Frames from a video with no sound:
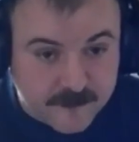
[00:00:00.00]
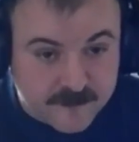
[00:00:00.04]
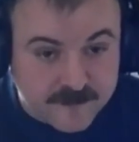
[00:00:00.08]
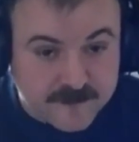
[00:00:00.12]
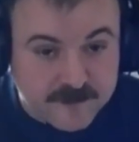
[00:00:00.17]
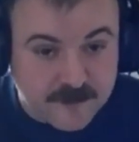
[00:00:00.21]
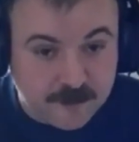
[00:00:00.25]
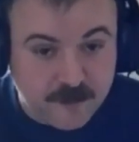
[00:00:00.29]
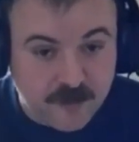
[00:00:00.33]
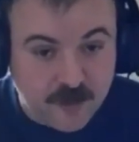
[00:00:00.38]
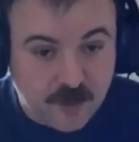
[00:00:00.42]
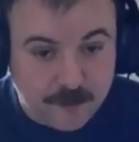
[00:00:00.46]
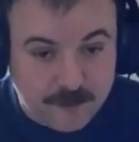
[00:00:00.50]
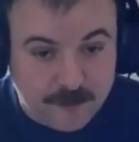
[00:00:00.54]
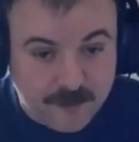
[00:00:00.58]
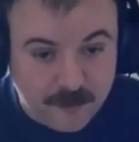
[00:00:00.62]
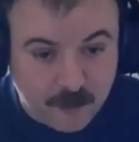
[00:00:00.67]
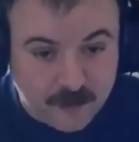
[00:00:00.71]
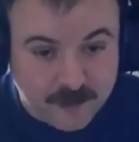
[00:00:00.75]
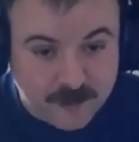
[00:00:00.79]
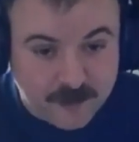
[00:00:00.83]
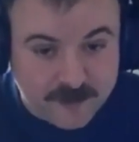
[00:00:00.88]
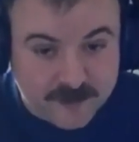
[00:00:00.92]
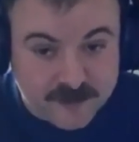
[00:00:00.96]
and someone that will
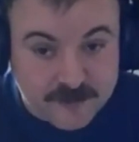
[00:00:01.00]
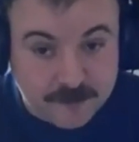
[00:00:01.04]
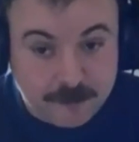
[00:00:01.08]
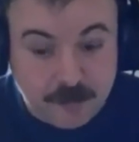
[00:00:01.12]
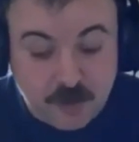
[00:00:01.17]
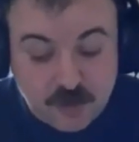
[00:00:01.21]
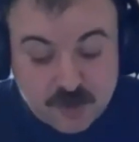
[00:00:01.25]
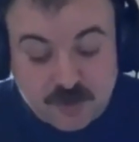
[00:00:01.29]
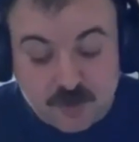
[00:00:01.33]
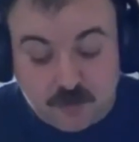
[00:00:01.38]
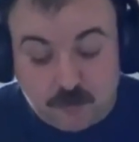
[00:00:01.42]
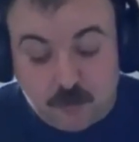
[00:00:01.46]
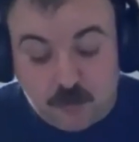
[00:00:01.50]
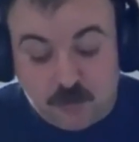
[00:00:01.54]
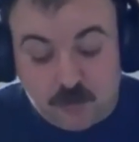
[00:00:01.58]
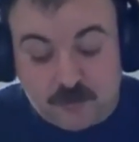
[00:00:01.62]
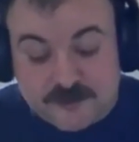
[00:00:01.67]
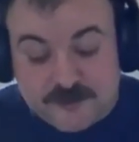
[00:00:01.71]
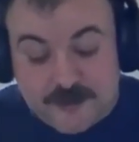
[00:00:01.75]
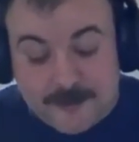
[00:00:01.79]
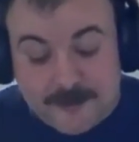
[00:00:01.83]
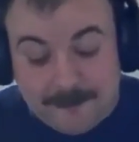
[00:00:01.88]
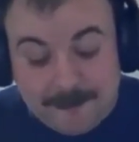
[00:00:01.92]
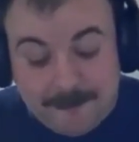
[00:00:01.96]
be willing to push
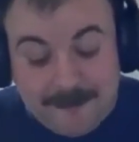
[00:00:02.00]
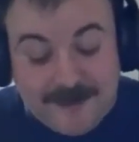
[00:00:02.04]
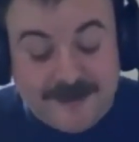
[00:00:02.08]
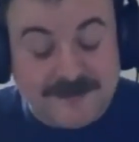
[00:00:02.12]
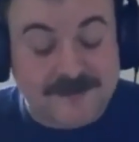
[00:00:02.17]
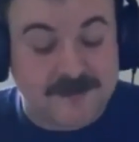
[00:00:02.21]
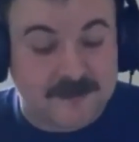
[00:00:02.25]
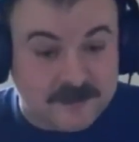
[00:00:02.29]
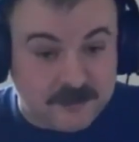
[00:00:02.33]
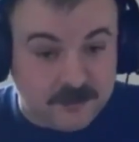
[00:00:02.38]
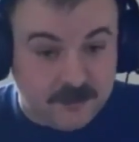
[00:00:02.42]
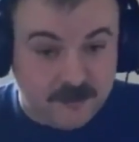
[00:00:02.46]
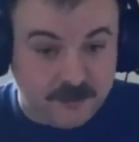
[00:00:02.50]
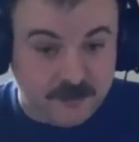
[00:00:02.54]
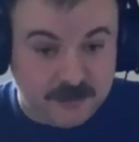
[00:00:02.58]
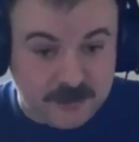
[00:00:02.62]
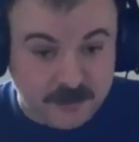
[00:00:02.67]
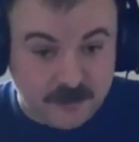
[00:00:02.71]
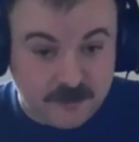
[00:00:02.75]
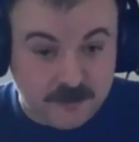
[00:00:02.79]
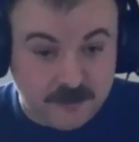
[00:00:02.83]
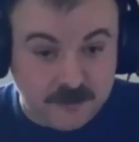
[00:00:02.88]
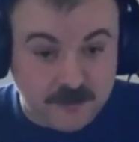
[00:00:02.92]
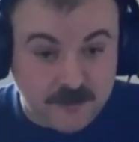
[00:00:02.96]
towards that better
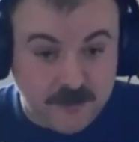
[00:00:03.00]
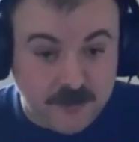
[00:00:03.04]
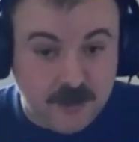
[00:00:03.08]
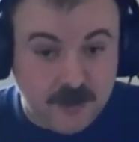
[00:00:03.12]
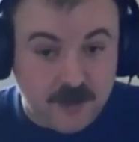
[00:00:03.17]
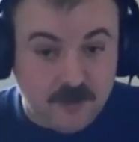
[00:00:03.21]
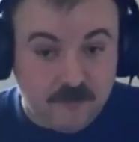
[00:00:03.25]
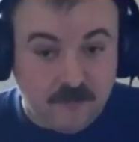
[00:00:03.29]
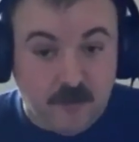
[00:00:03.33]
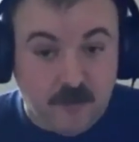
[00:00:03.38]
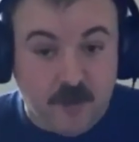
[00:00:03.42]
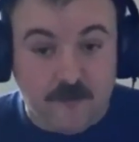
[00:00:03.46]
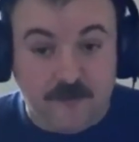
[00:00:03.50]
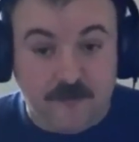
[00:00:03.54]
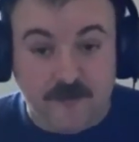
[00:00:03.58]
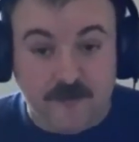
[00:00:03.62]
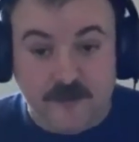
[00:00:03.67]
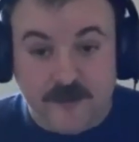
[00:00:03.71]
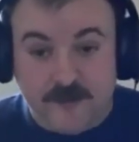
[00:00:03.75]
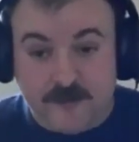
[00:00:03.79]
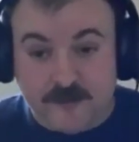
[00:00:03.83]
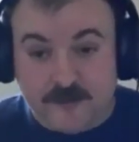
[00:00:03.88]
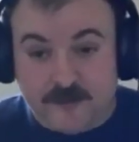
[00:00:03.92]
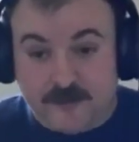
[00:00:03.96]
solution
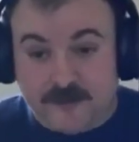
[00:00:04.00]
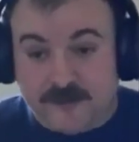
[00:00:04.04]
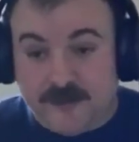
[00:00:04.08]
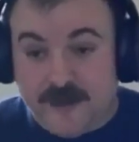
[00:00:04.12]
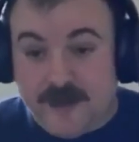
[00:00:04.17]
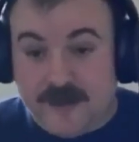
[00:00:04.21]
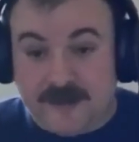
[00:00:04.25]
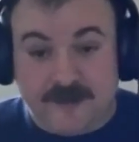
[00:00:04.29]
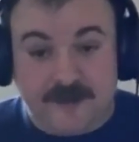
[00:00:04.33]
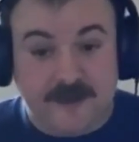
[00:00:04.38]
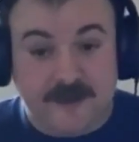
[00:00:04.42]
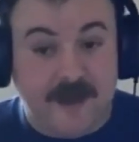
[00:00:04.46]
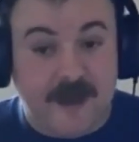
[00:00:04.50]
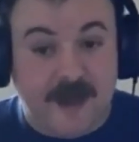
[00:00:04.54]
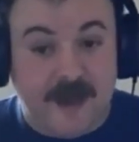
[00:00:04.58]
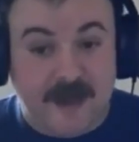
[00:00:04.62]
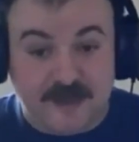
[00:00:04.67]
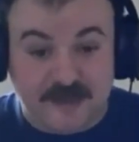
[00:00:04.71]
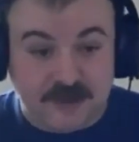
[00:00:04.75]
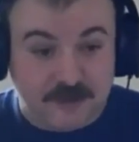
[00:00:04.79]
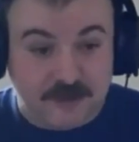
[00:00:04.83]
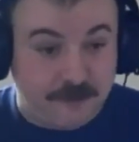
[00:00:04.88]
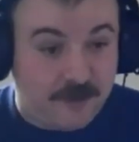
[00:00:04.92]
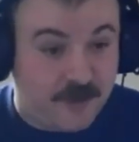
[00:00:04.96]
rather than getting in a
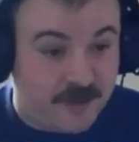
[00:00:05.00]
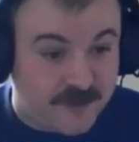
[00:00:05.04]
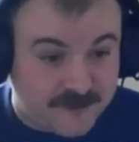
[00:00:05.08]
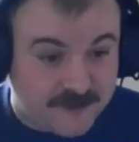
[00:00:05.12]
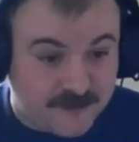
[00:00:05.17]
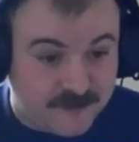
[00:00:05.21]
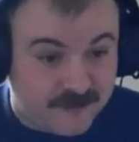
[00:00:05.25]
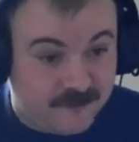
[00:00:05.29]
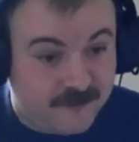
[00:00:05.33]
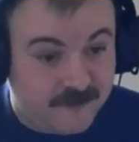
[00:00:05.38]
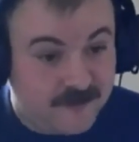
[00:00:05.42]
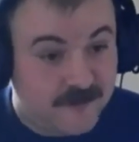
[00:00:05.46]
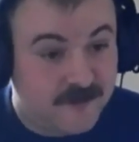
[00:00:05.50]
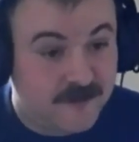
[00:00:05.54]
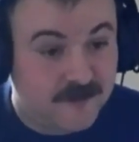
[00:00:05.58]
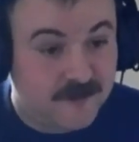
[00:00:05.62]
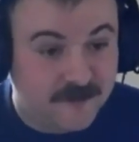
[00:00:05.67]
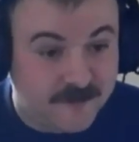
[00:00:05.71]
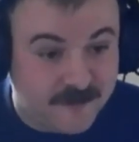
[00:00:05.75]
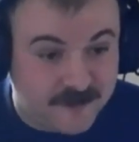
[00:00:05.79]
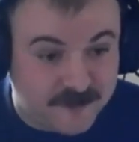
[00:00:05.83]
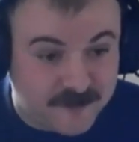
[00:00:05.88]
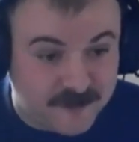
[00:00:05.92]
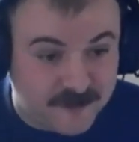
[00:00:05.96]
hatchet person
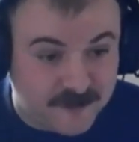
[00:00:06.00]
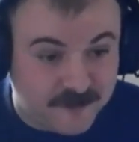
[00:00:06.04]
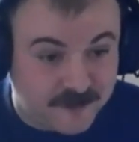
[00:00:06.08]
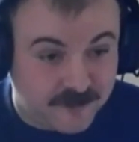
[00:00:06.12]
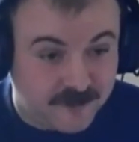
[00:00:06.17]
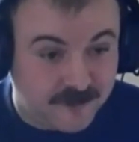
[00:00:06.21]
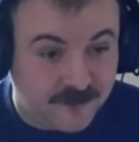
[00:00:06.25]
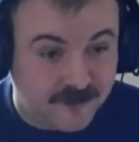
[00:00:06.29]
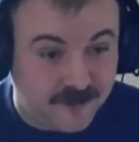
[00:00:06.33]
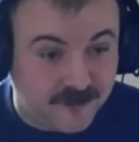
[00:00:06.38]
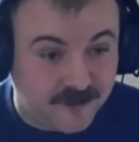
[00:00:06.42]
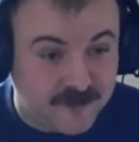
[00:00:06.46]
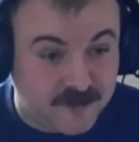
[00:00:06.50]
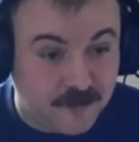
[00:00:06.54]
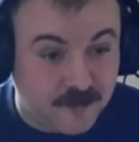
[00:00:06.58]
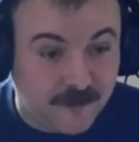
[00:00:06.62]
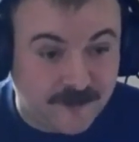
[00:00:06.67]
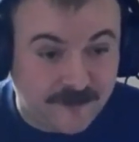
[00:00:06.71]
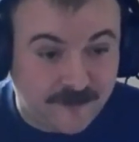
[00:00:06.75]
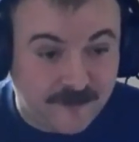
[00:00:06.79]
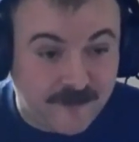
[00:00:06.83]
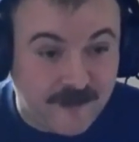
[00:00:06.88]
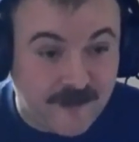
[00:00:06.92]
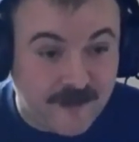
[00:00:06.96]
that's just going to
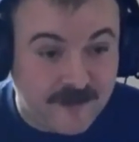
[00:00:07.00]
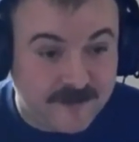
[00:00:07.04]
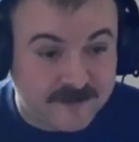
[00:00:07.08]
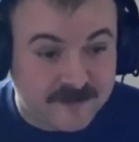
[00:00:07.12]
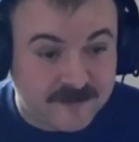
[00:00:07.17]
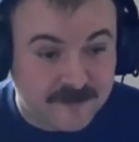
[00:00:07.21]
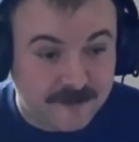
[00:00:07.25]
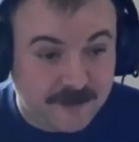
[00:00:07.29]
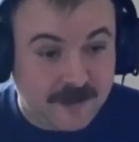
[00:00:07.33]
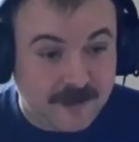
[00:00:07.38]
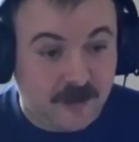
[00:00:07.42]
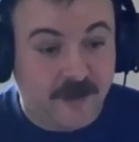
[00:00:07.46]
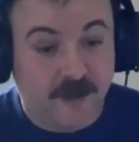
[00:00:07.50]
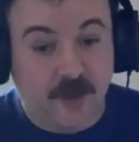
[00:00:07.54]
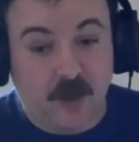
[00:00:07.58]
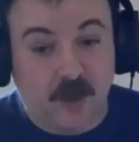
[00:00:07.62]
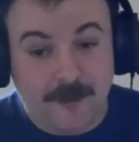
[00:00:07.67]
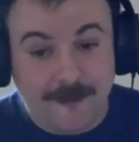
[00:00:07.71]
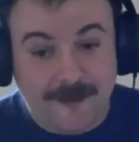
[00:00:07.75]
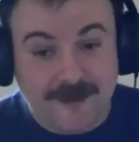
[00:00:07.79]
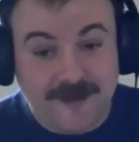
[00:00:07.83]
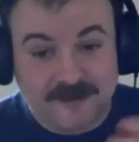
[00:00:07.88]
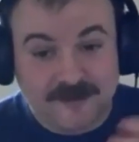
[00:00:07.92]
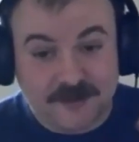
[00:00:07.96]
swing the axe and be like,
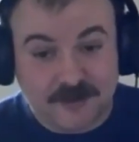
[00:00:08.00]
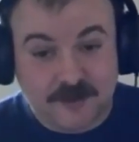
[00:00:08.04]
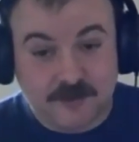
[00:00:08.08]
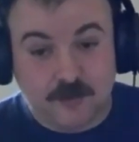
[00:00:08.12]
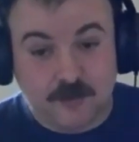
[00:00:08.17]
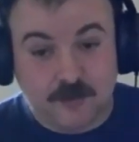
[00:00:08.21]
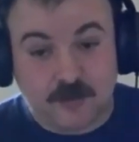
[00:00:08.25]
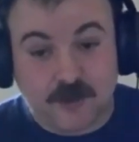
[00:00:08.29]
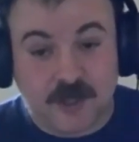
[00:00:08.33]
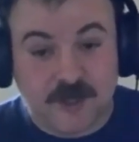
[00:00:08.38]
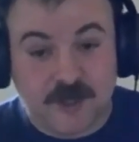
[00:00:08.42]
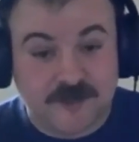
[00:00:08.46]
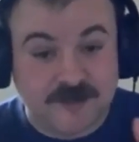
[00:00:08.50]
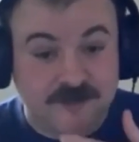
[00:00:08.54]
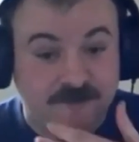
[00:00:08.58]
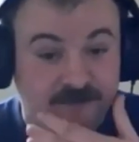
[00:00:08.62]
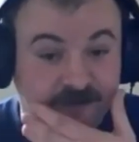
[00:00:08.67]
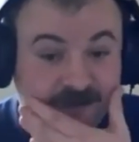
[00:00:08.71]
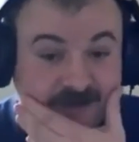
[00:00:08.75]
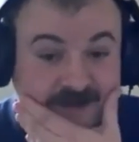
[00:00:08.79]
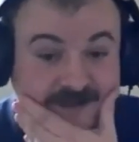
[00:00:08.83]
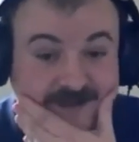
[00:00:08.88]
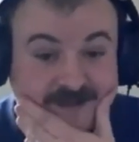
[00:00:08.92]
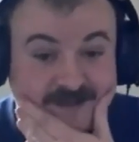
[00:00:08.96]
I'm here to do your cuts
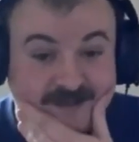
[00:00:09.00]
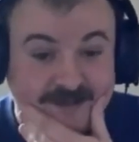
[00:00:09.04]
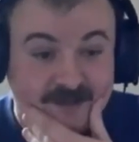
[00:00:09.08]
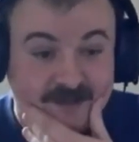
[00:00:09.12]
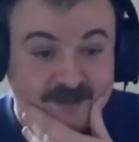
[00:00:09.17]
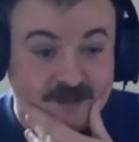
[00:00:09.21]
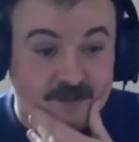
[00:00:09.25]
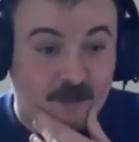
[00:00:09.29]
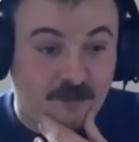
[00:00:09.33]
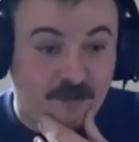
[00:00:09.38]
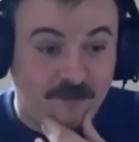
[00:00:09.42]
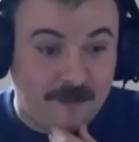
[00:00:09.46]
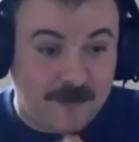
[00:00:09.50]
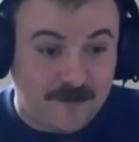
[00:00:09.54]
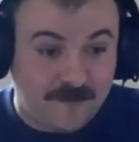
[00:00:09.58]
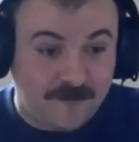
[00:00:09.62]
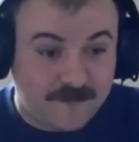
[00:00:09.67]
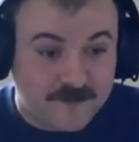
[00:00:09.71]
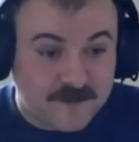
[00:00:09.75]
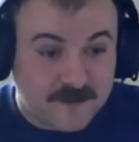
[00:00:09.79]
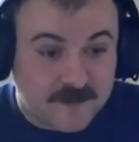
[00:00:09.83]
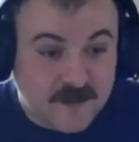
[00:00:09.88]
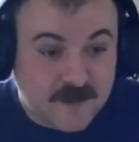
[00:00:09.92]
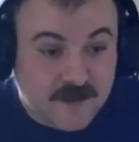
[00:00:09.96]
for 18 to 12
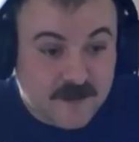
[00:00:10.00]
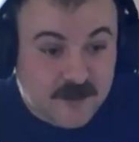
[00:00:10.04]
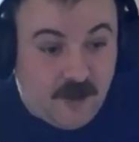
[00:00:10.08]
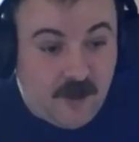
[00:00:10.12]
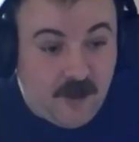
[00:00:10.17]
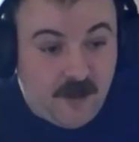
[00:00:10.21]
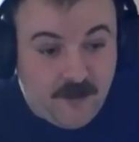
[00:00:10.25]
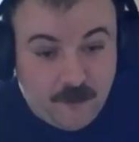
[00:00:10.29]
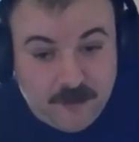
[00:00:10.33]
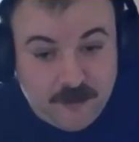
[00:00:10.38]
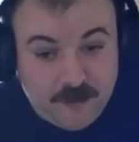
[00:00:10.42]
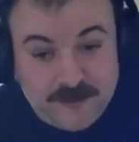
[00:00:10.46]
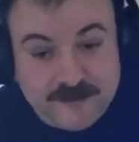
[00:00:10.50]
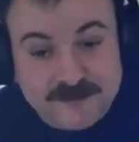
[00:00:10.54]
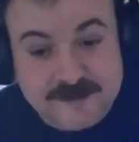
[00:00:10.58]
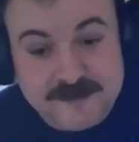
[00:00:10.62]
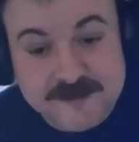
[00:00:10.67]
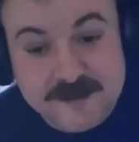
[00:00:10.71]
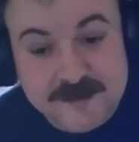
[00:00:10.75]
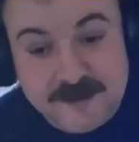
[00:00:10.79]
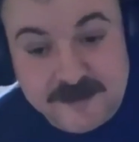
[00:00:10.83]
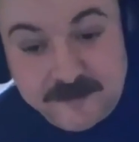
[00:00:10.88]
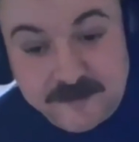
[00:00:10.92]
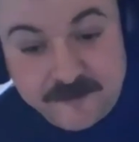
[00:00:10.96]
months. I'm willing
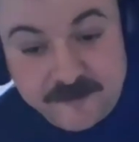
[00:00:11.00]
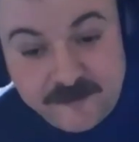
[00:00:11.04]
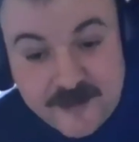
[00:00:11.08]
to take the